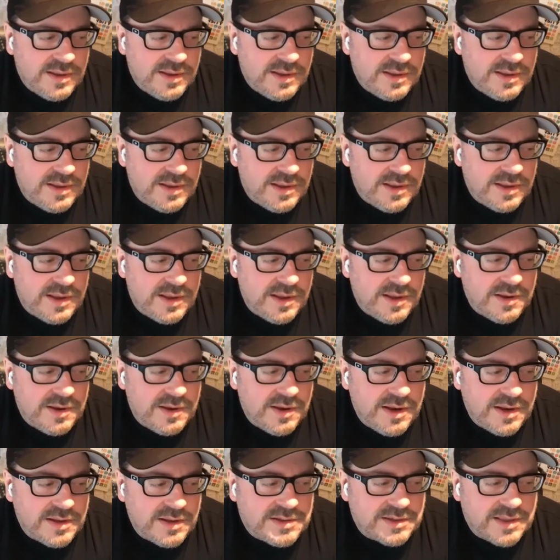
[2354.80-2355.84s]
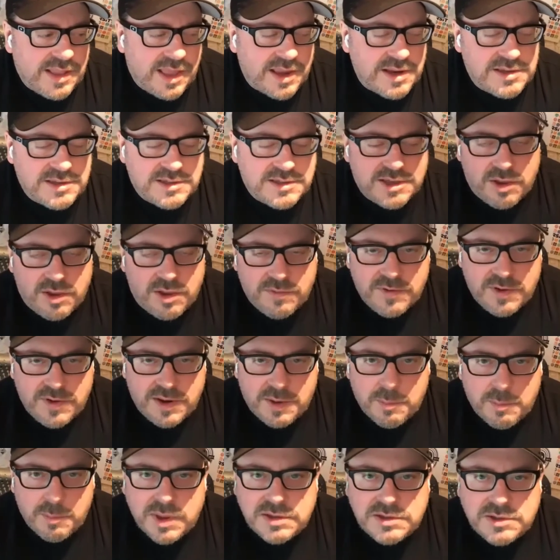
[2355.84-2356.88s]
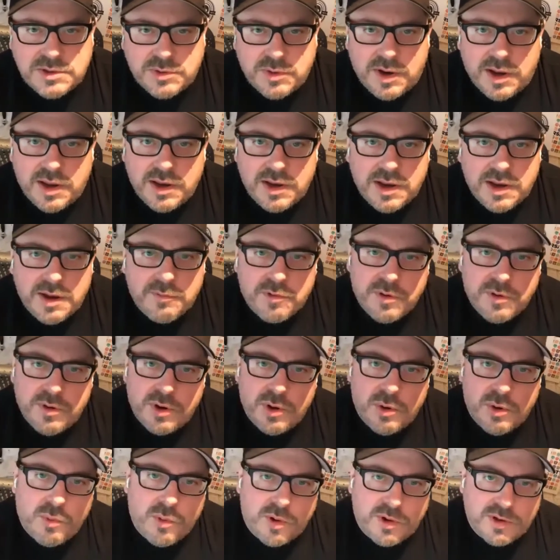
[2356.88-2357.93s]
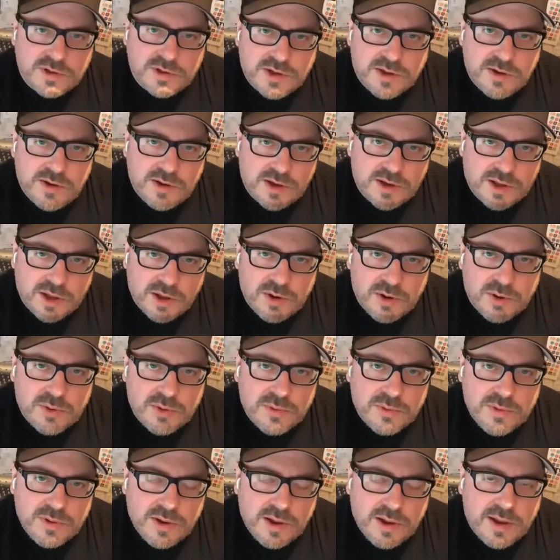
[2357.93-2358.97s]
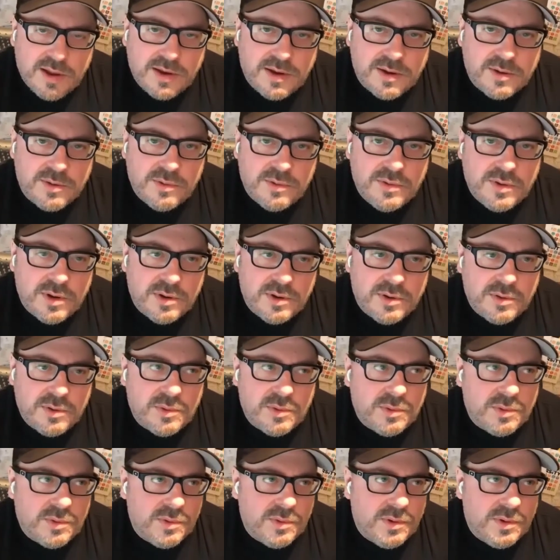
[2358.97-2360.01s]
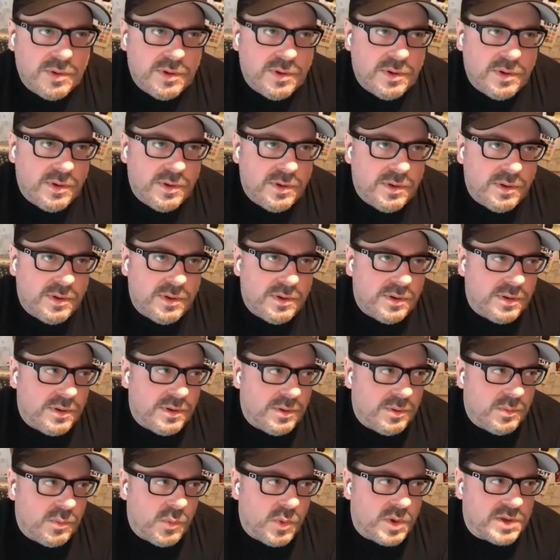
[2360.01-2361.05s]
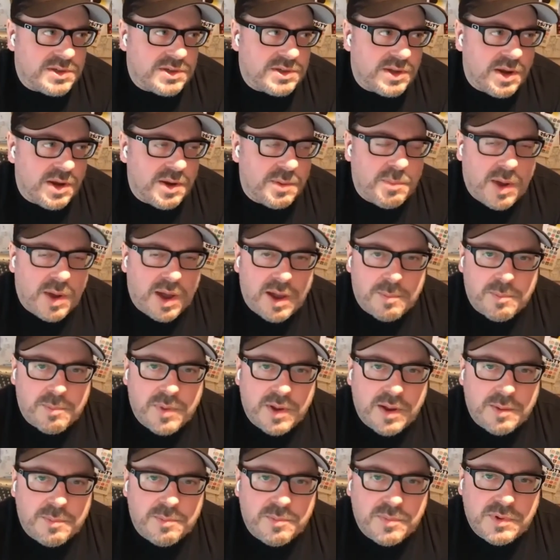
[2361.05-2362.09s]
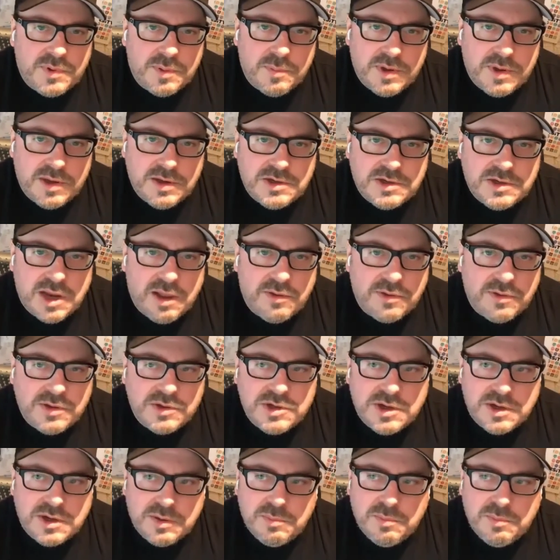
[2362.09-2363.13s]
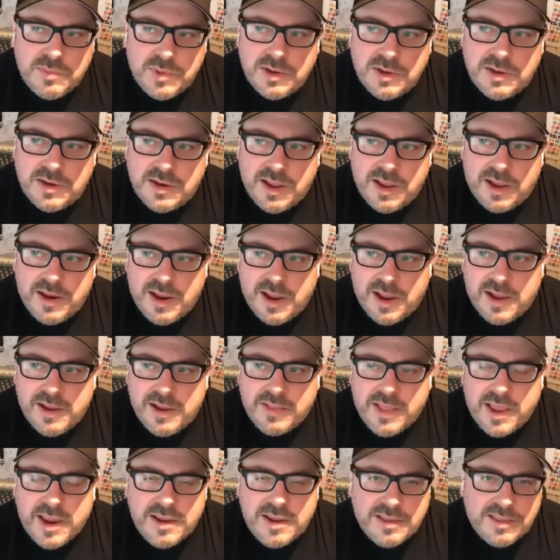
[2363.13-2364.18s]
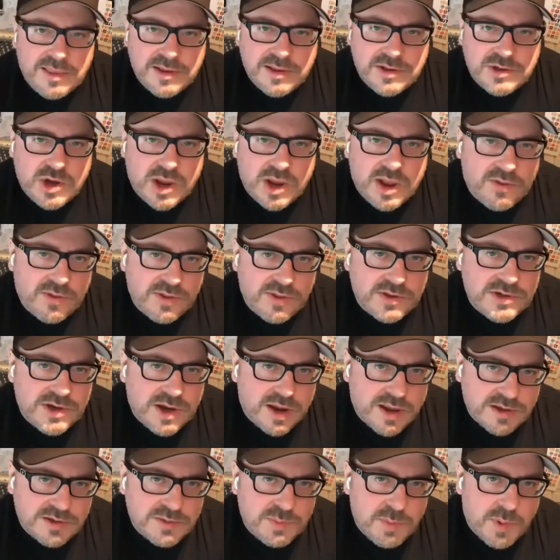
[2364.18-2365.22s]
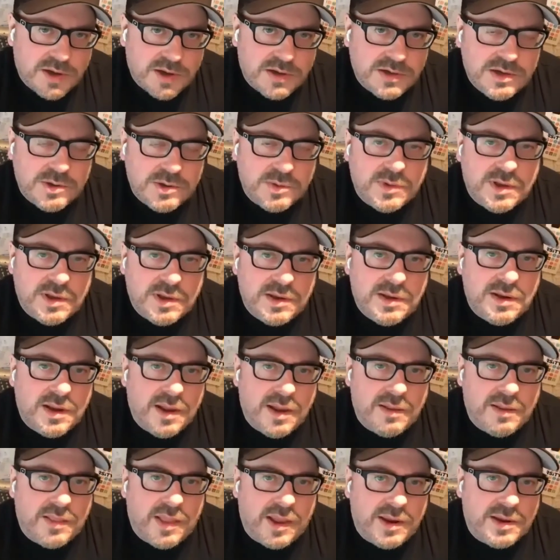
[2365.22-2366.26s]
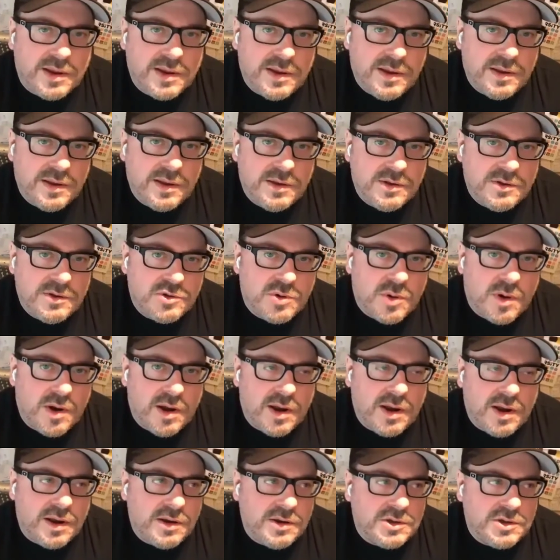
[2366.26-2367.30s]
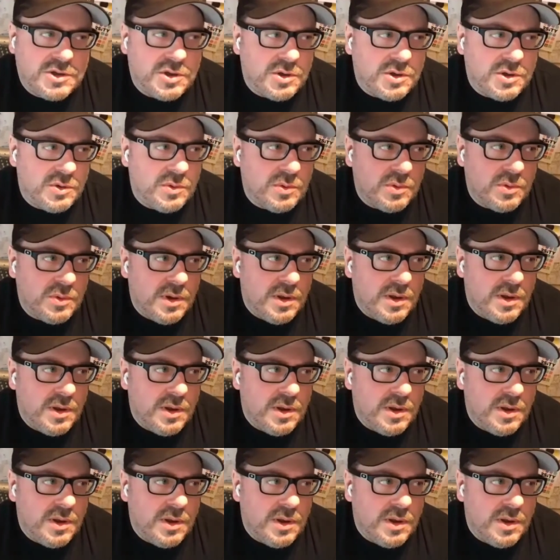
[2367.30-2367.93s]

it's like solving a mystery. I never know where it's going to go. I don't know what's going to pop up to be challenging, but I like the challenge aspect to it. I like trying to